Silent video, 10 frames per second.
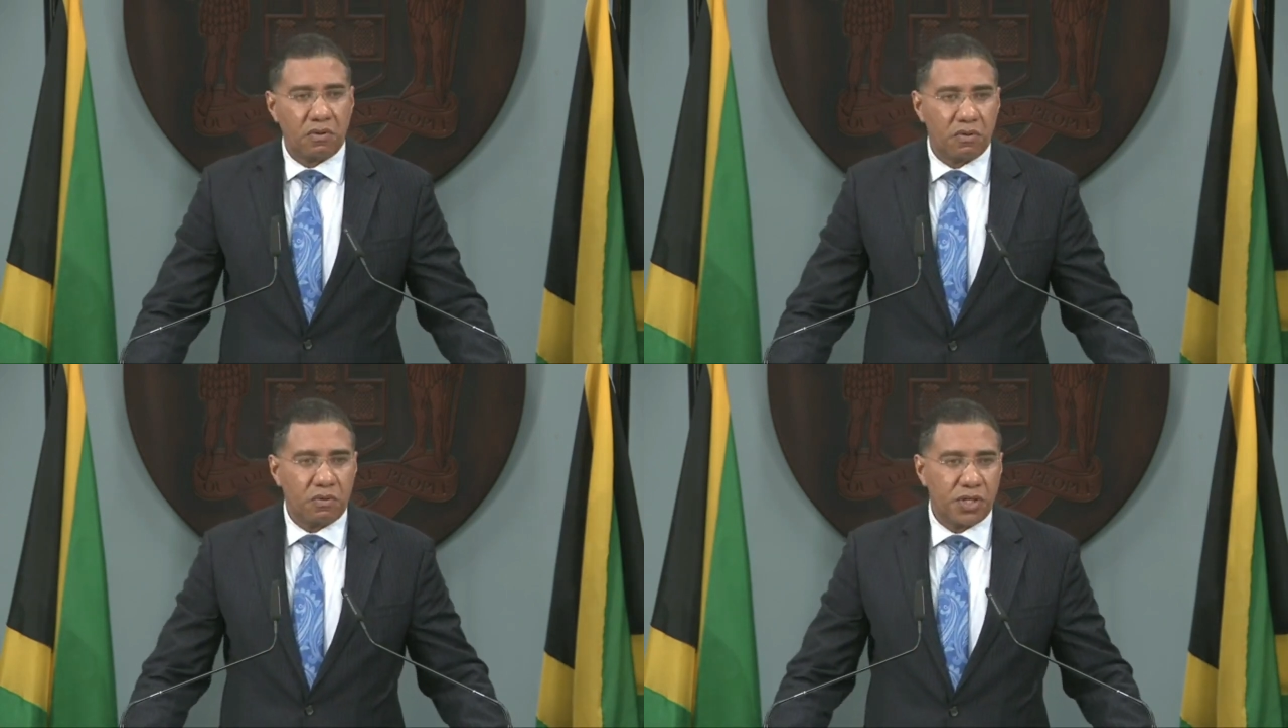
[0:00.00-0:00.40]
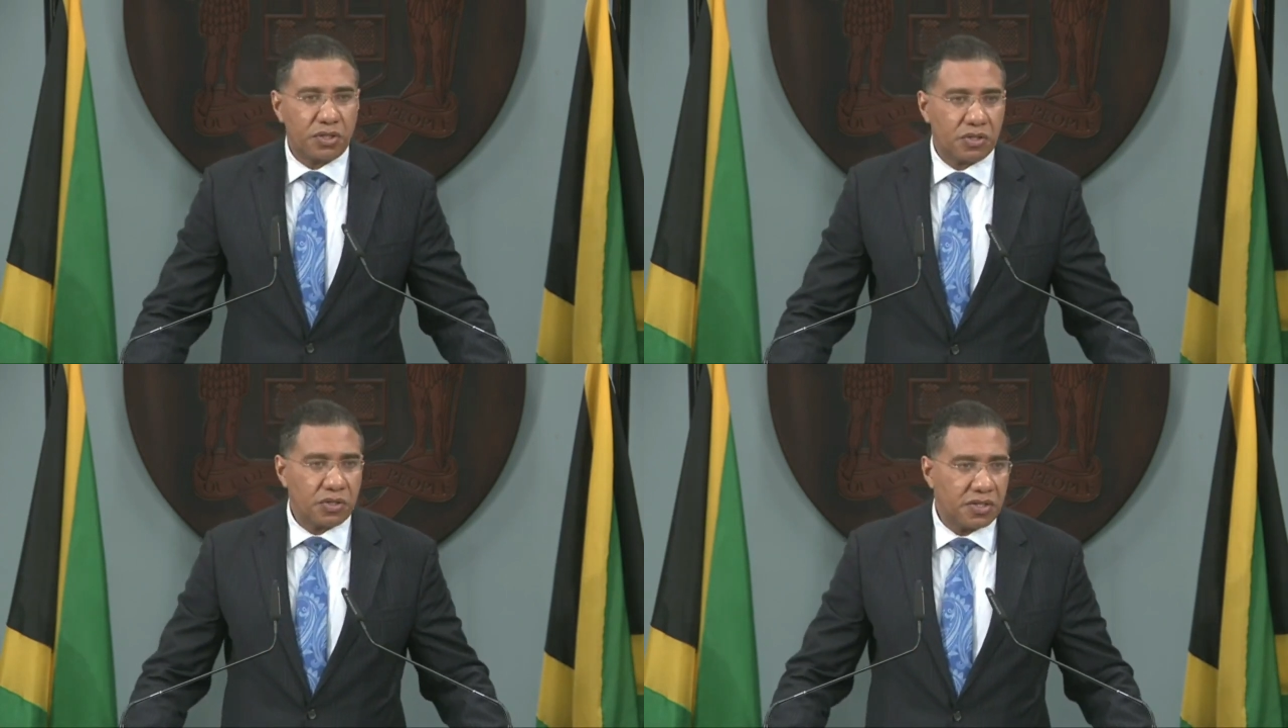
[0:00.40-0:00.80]

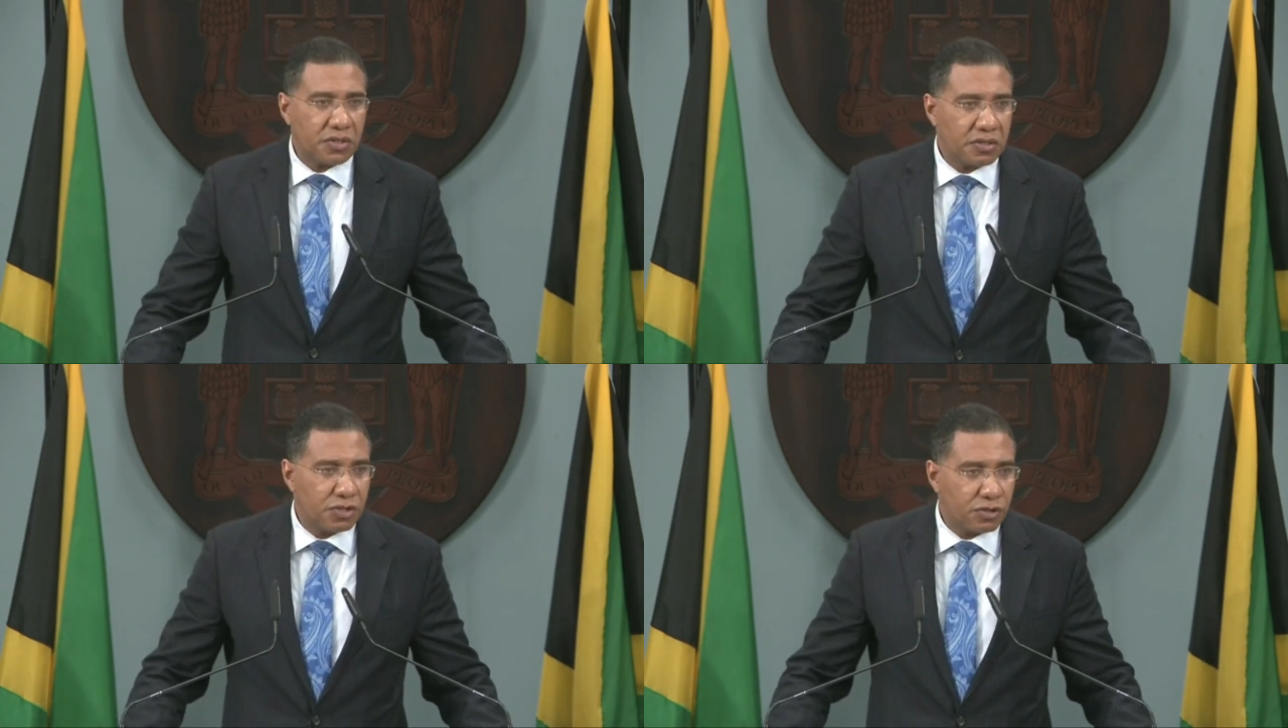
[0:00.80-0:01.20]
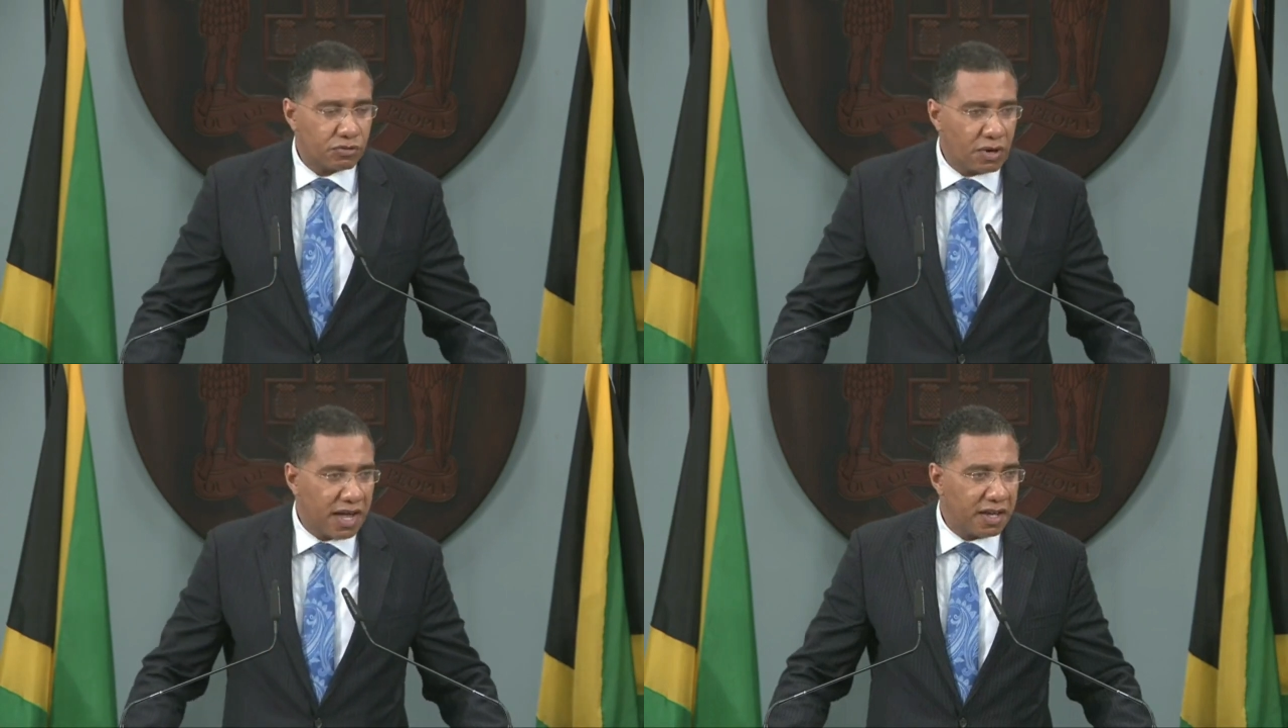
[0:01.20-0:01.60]
which is
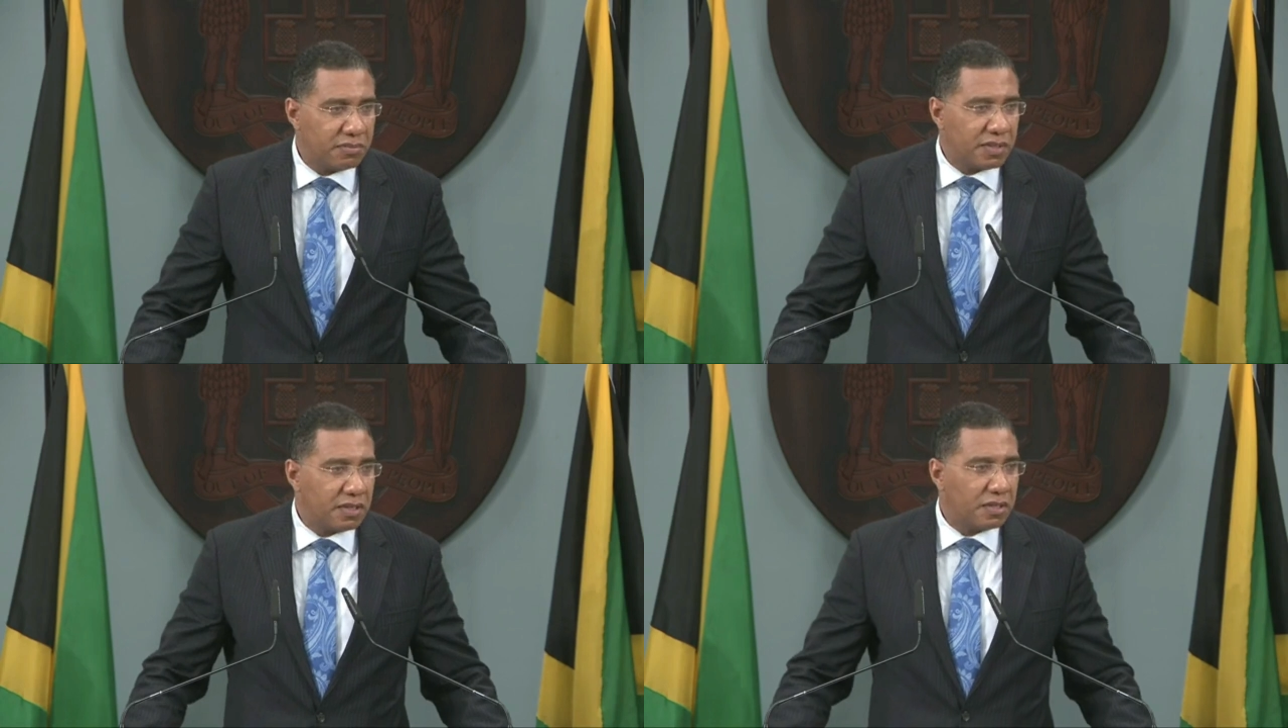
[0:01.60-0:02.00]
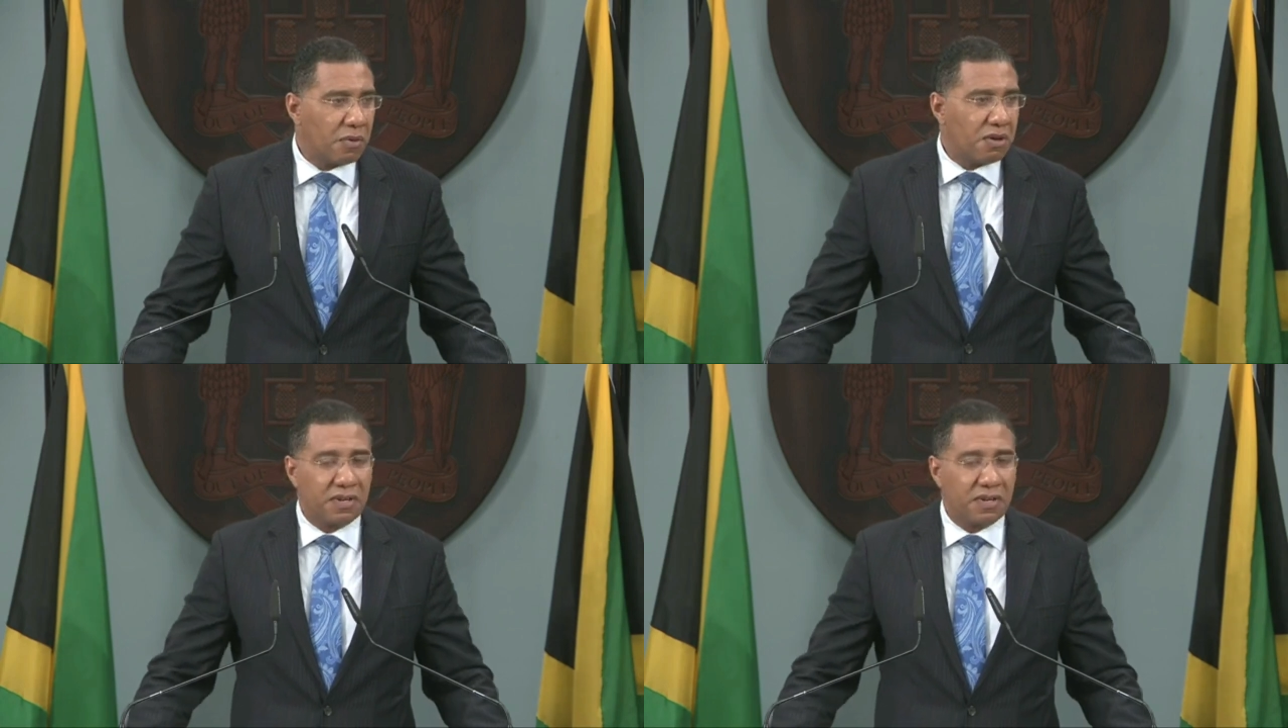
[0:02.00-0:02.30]
described in our